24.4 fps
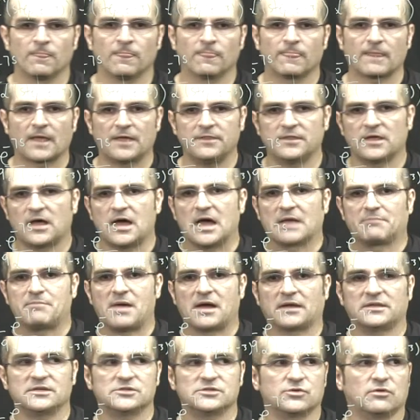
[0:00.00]
And the hard
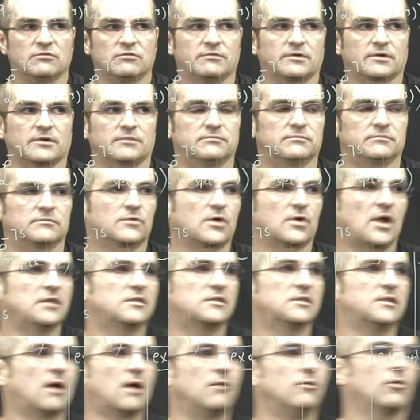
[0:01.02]
part is over, right?
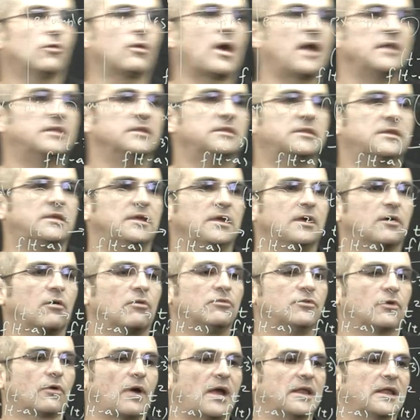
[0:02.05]
Now you write it here on
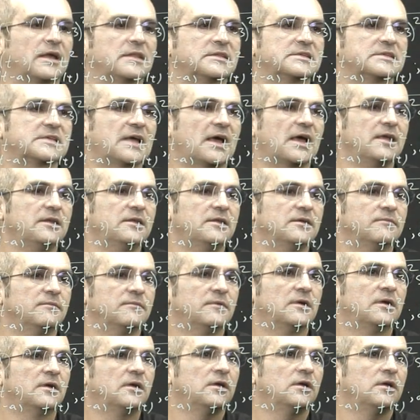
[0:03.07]
the right-hand side.
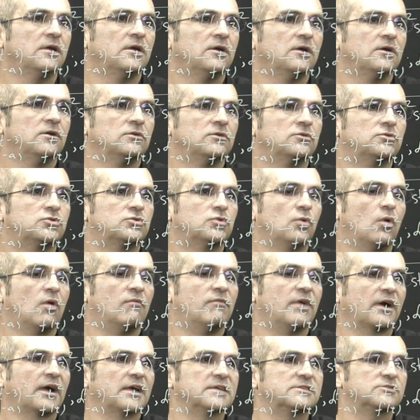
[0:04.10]
2
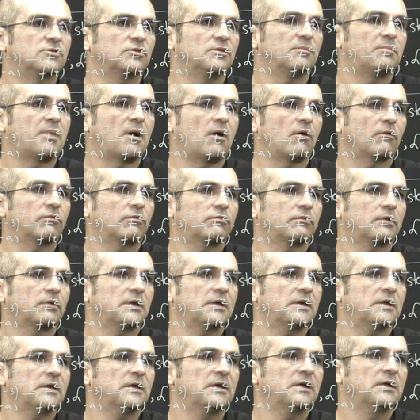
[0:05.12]
over s to the power
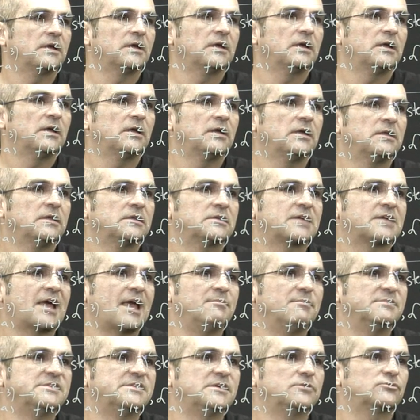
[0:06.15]
3
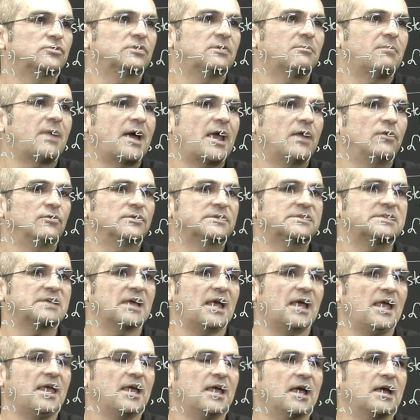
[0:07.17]
times e to the minus
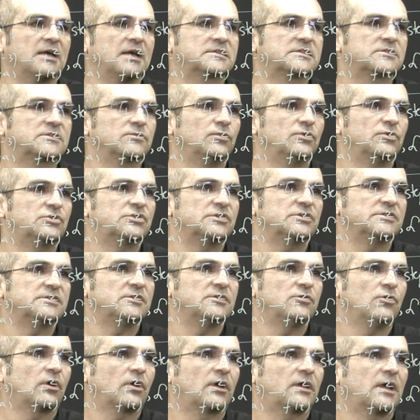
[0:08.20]
as, which is in
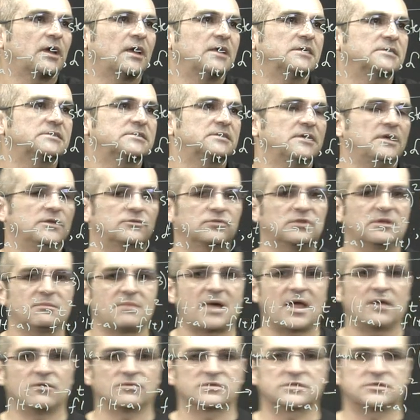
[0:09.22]
your case e to the
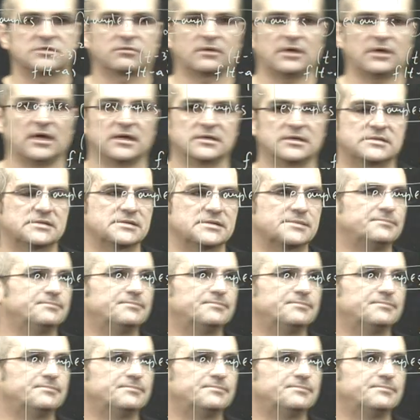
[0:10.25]
minus 3s.